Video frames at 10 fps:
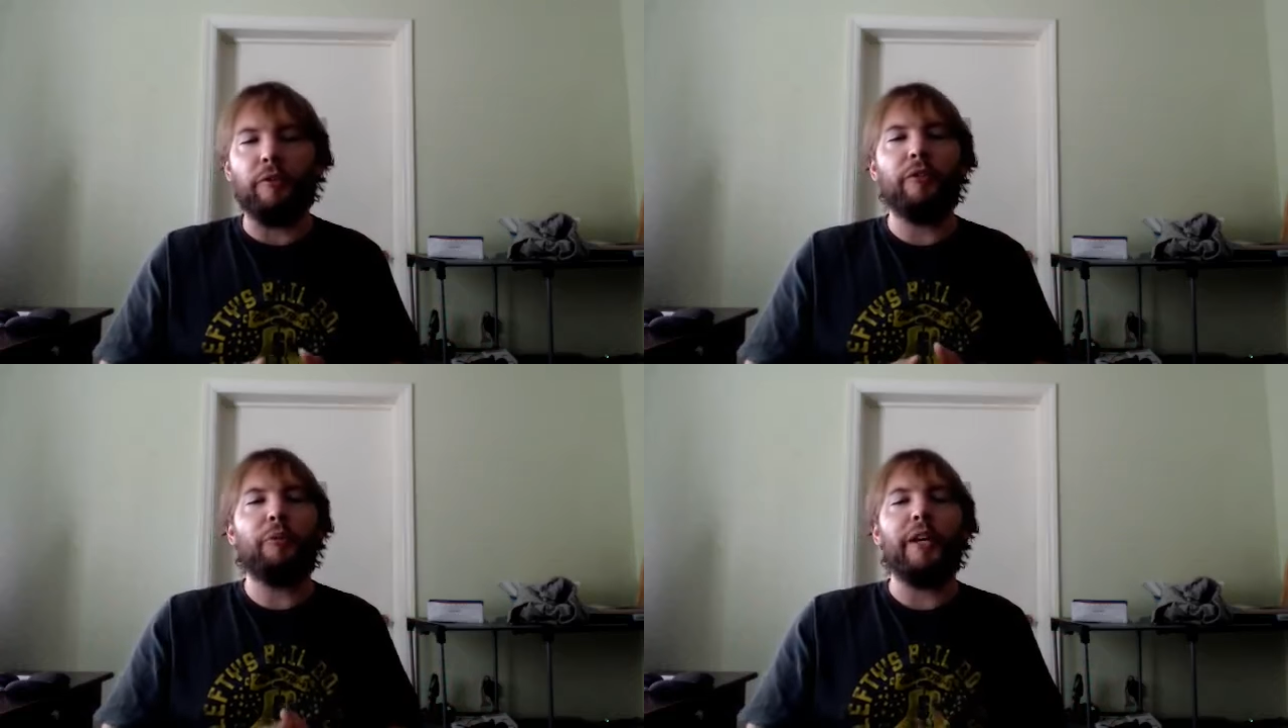
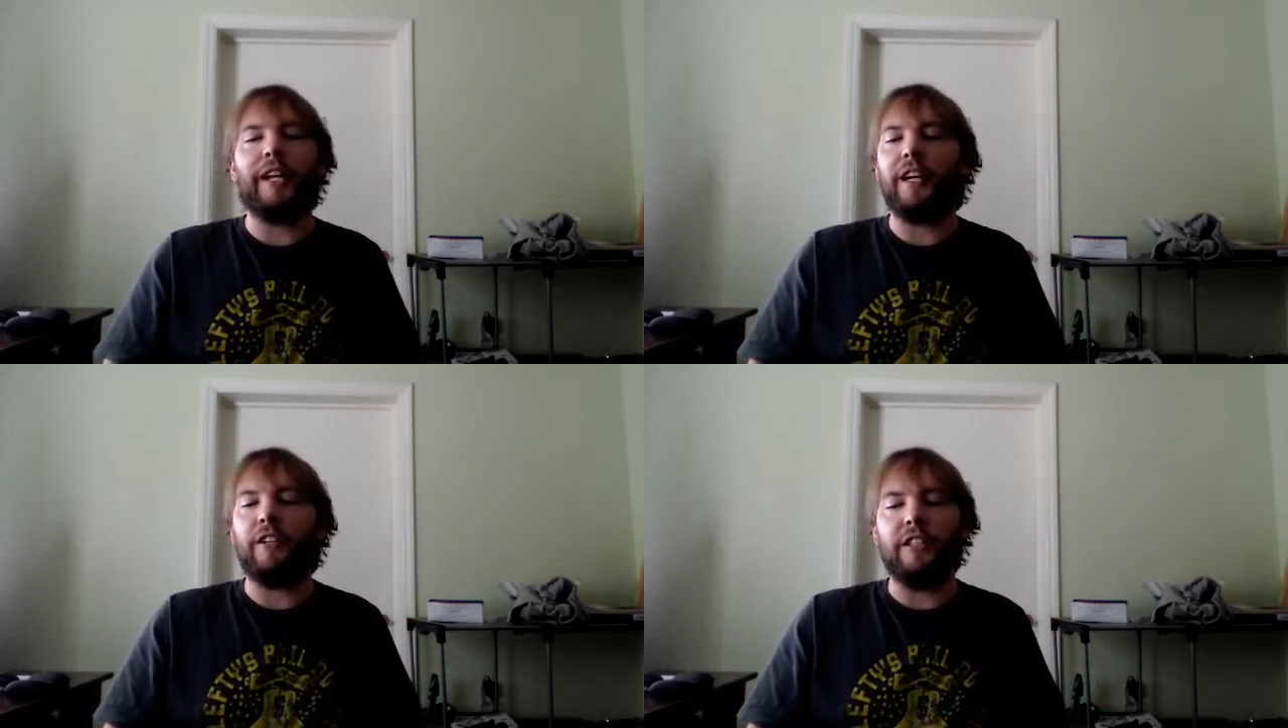was paid
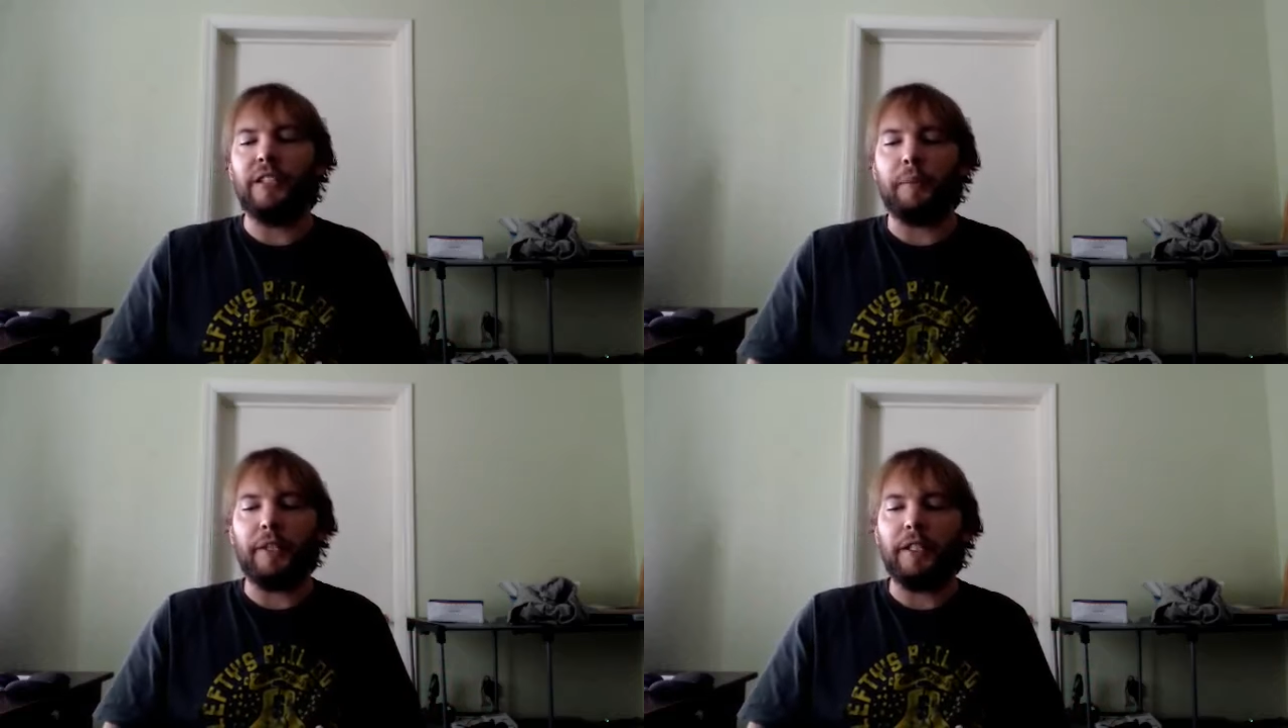out or
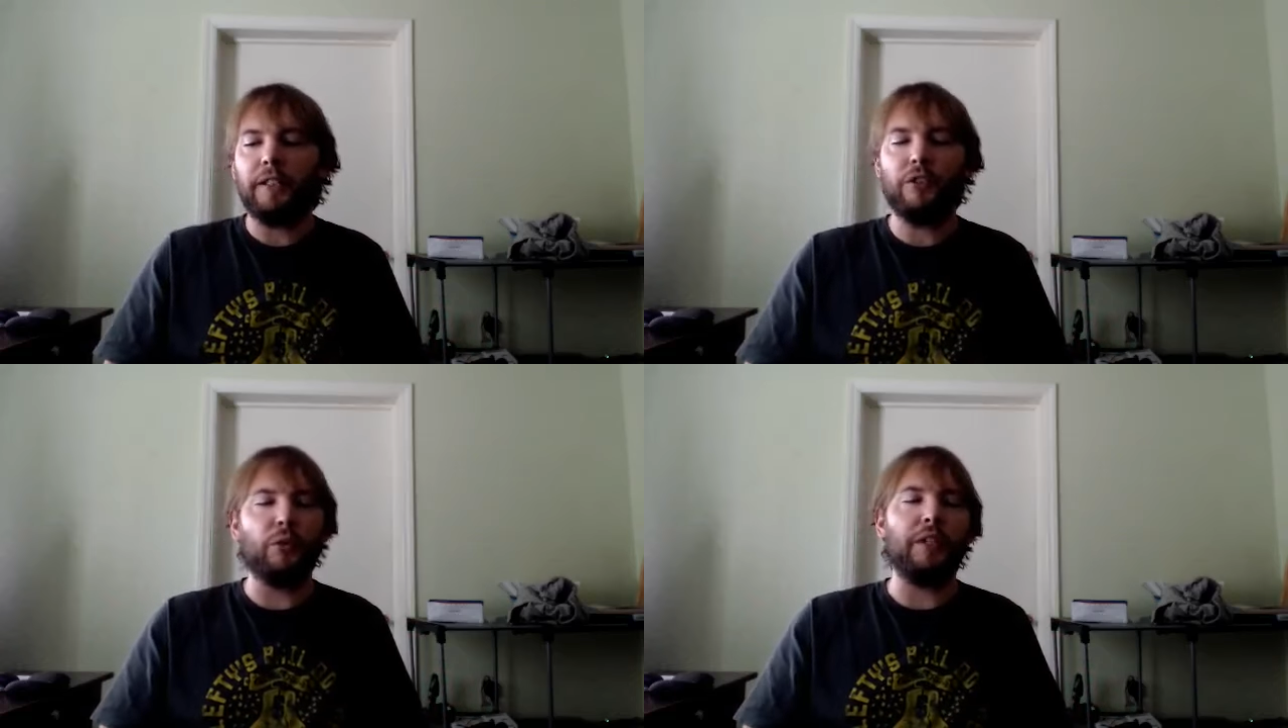something,
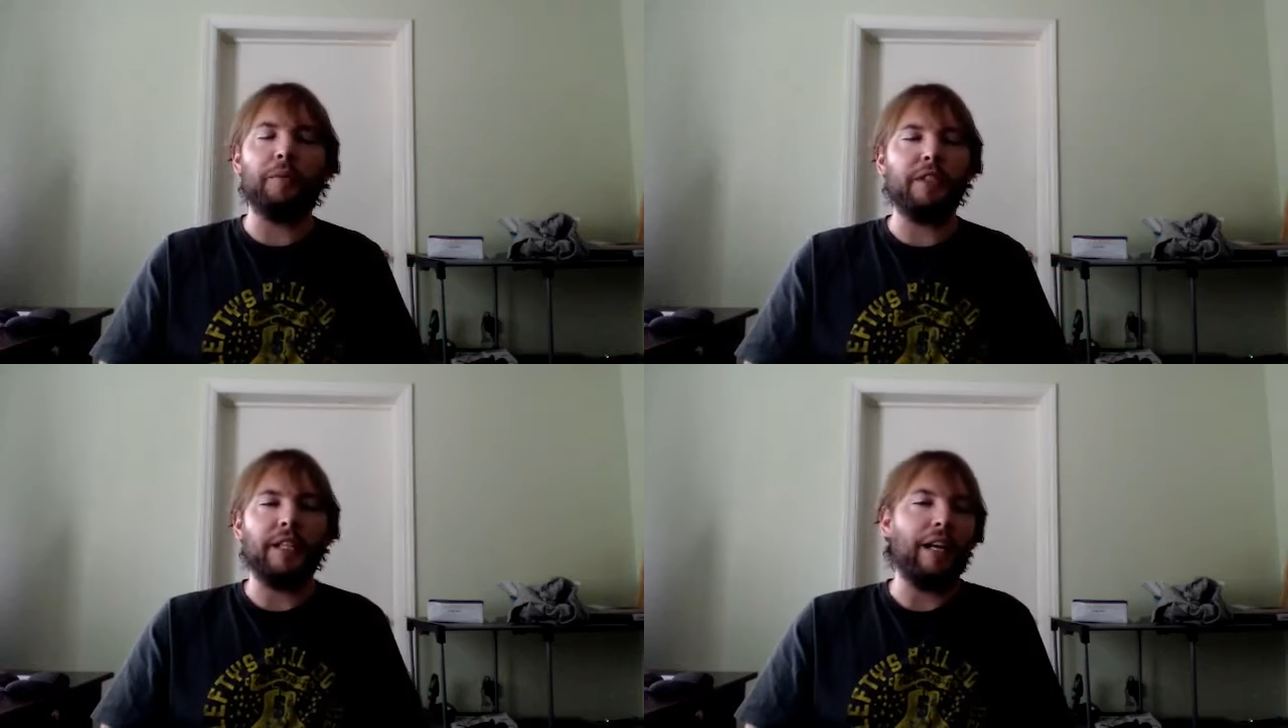
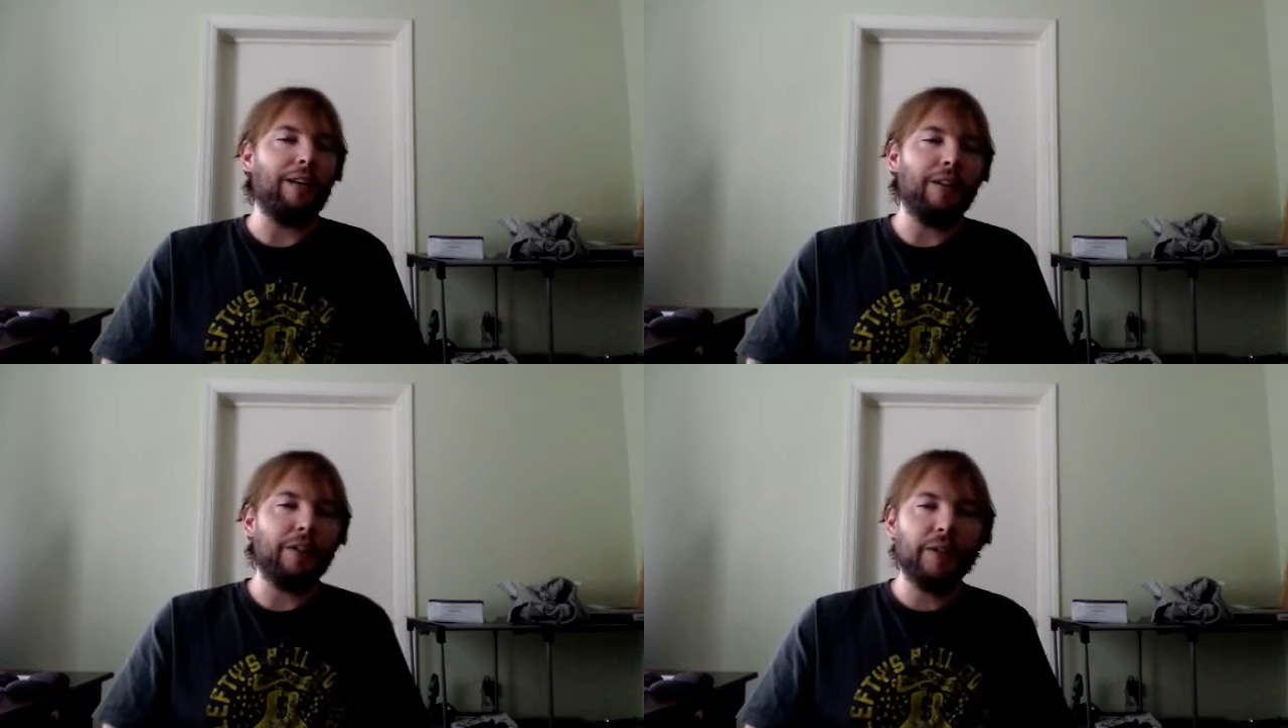20%, I don't know,